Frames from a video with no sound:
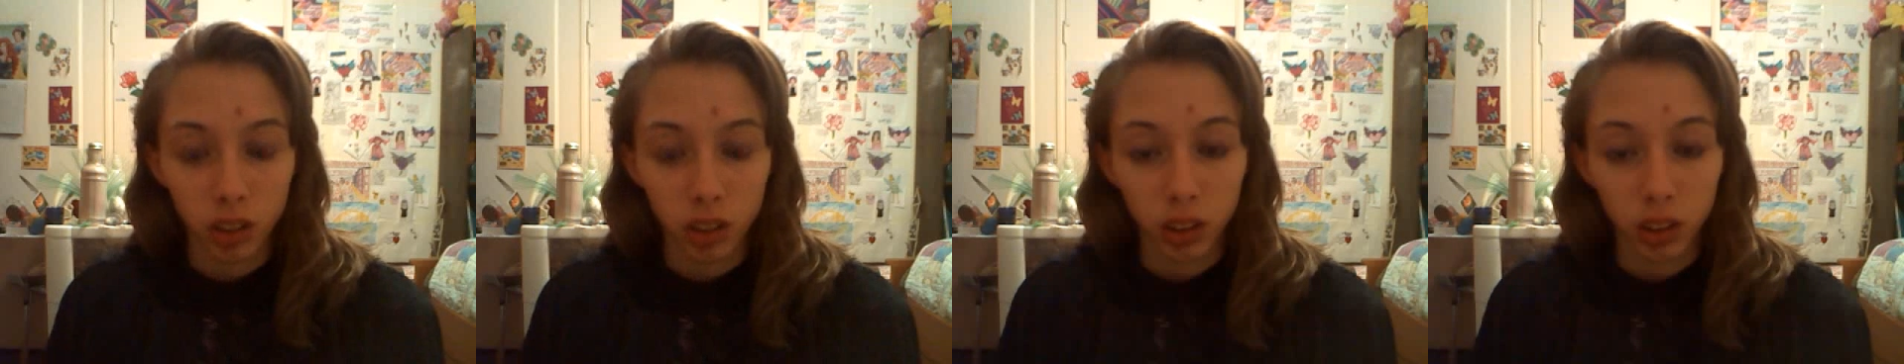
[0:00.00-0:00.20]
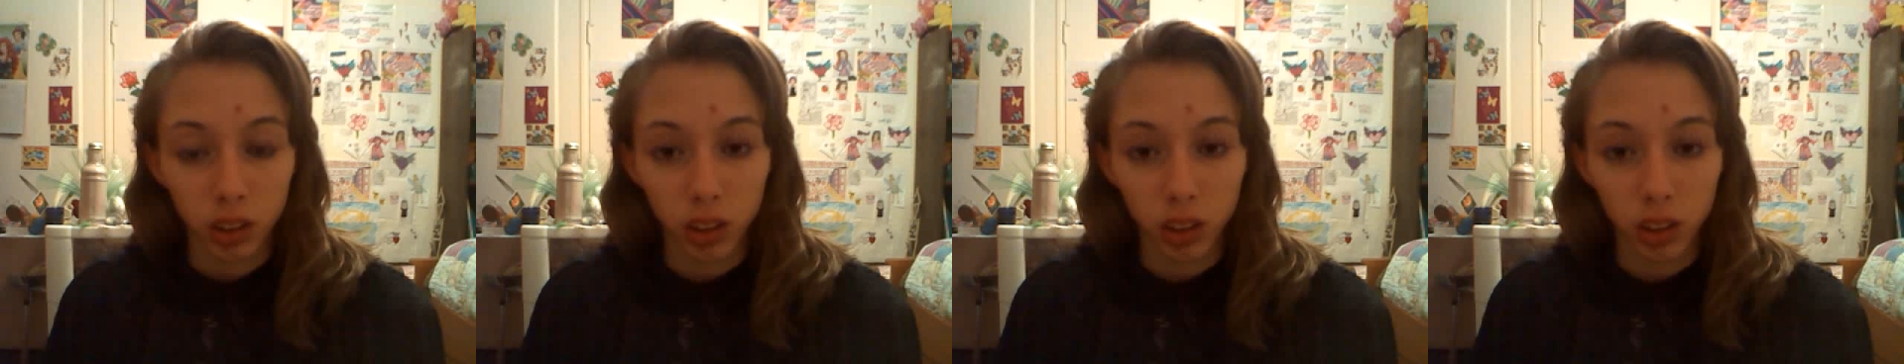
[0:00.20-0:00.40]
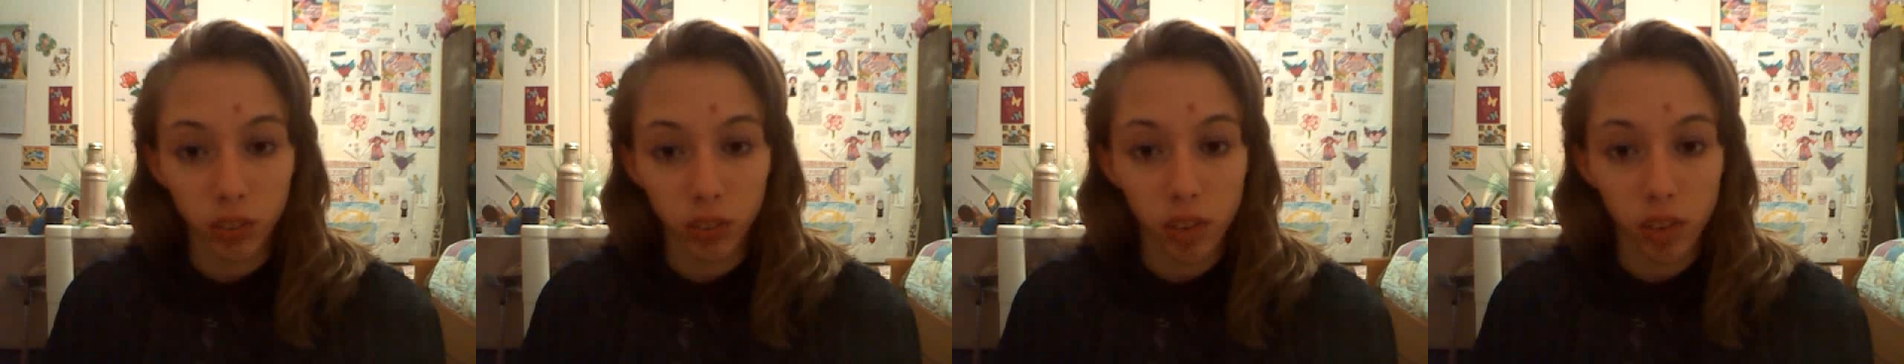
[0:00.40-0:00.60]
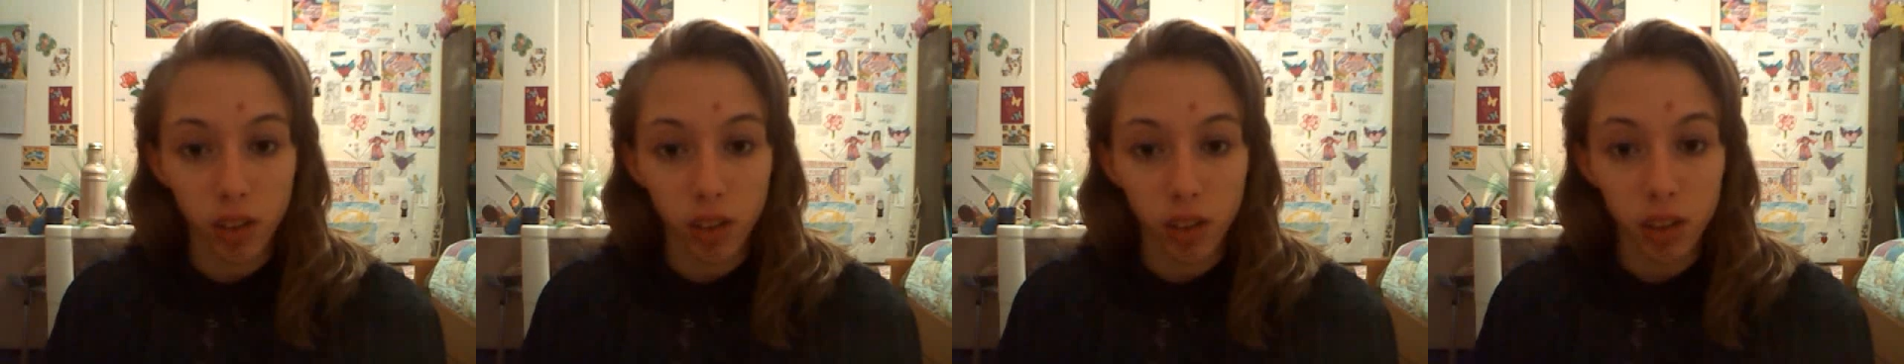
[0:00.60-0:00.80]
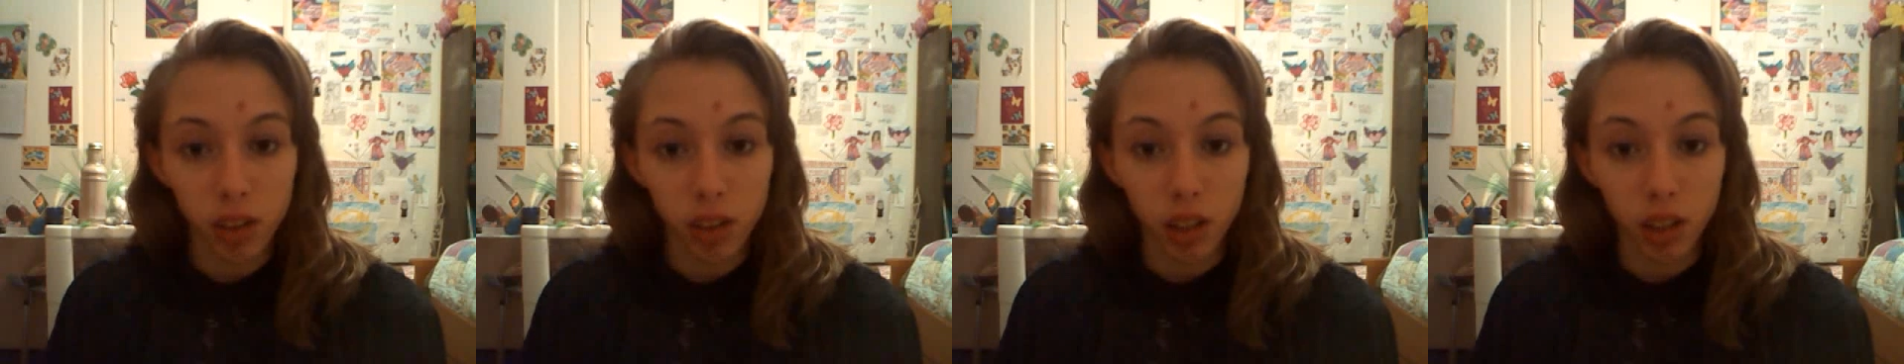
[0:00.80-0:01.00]
She would
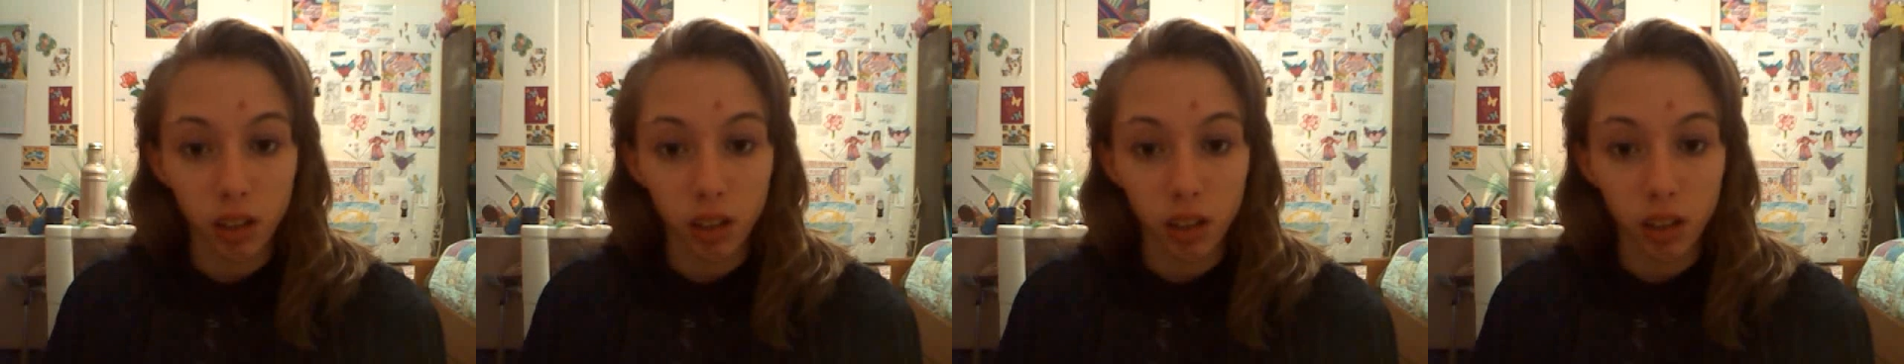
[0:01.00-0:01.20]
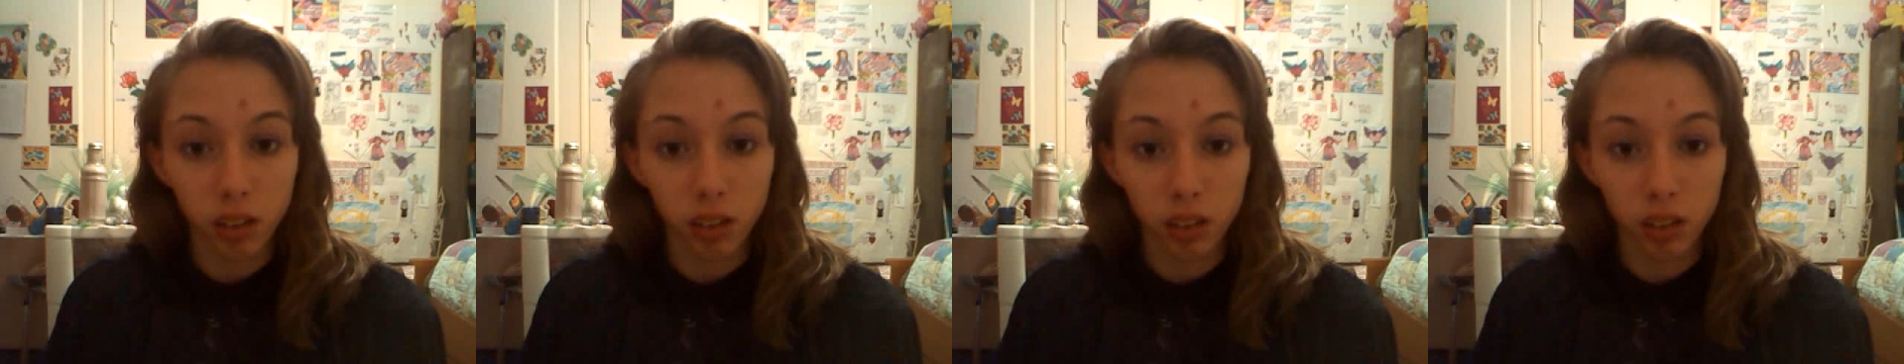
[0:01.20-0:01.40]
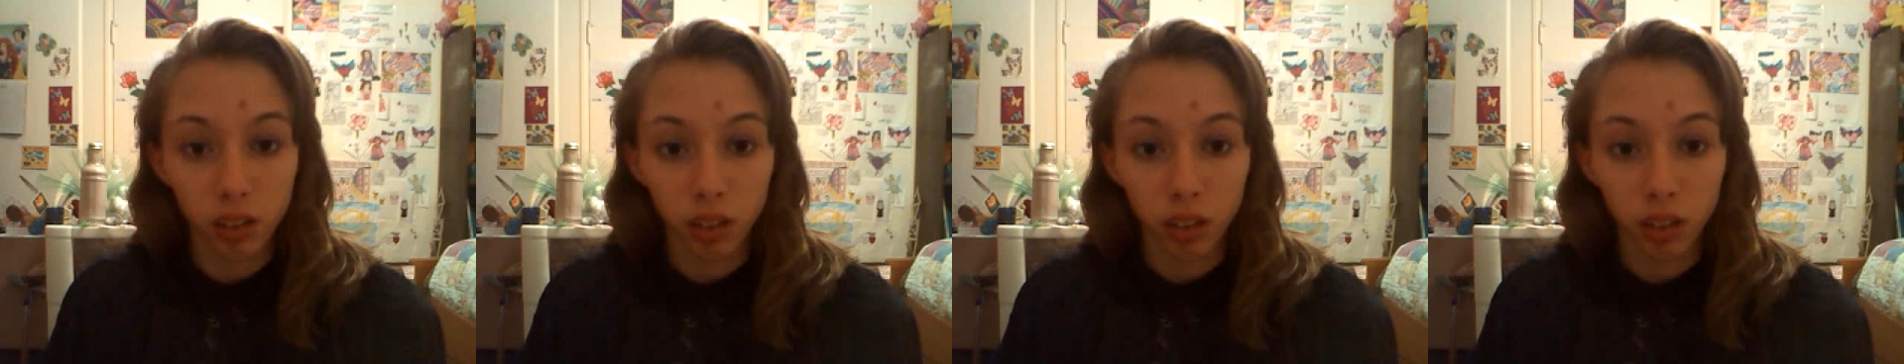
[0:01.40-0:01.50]
sit there.